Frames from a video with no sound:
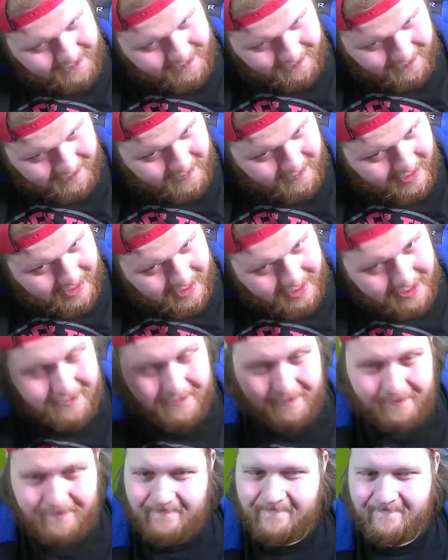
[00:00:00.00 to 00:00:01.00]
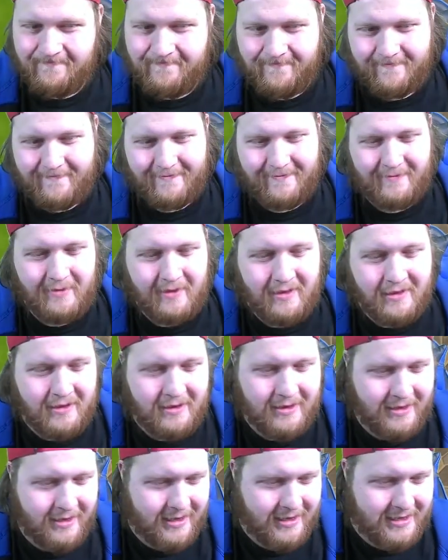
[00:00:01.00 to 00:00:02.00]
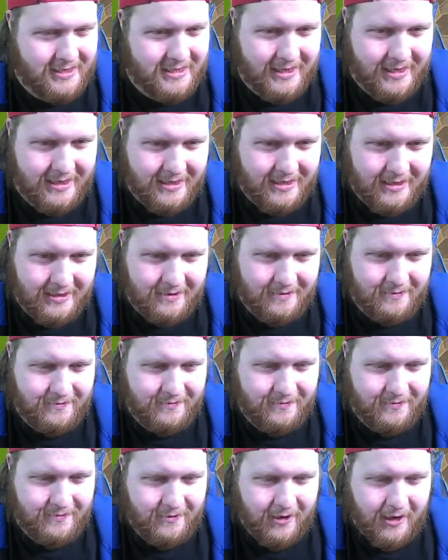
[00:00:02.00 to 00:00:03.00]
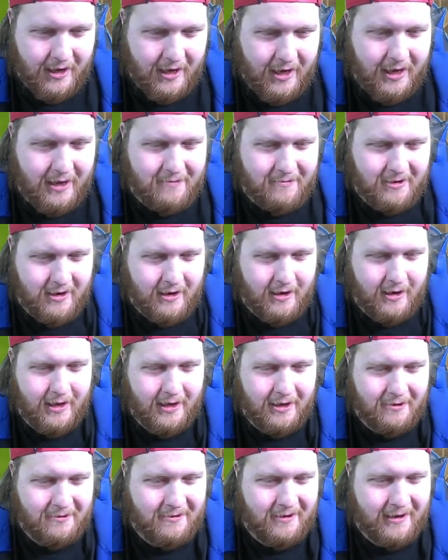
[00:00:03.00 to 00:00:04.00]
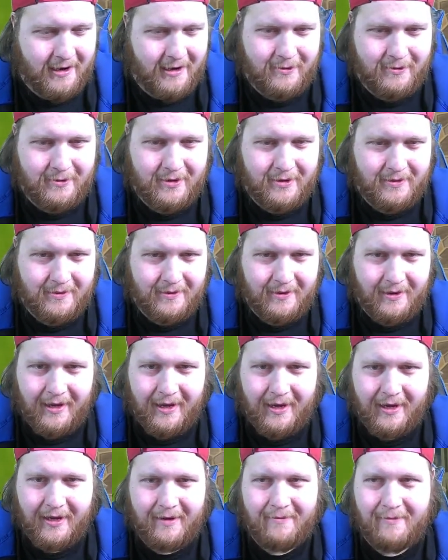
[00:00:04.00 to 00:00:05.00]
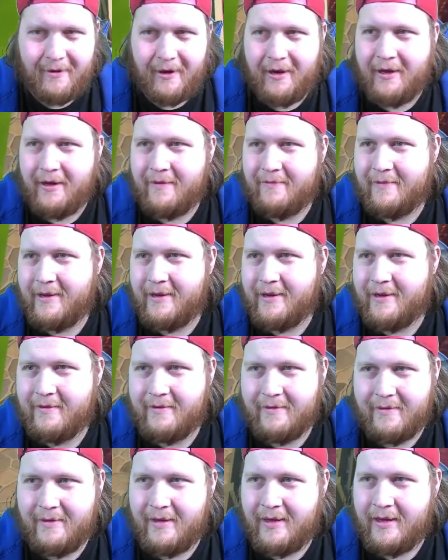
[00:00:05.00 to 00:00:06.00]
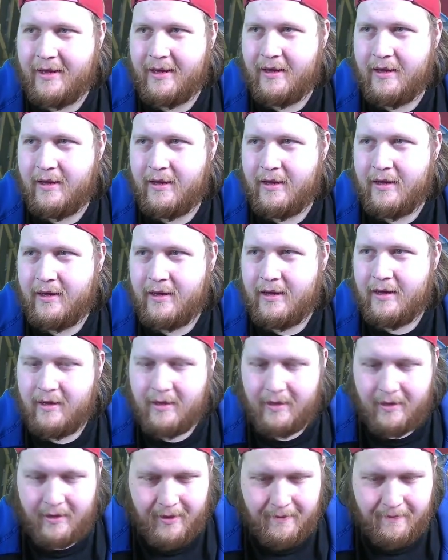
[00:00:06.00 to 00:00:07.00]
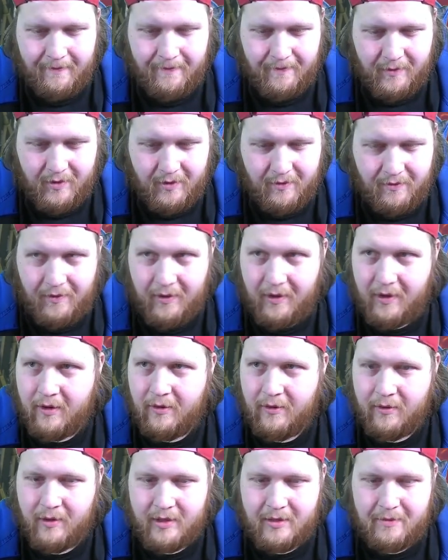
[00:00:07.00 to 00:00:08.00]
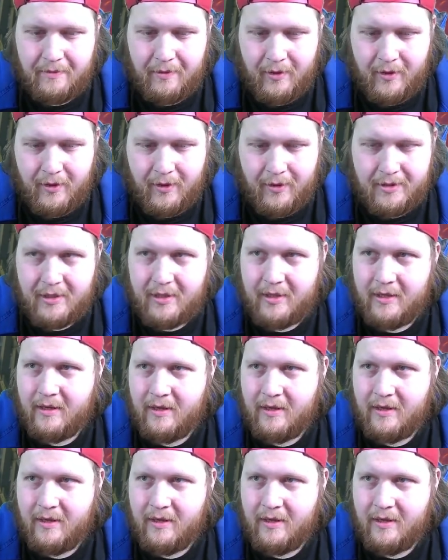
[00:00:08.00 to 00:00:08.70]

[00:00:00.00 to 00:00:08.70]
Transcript: Well, that's it. Ricky, I'm gonna let you get out. Okay, I'm gonna, I'm gonna. Yeah, good for you. Let's pause.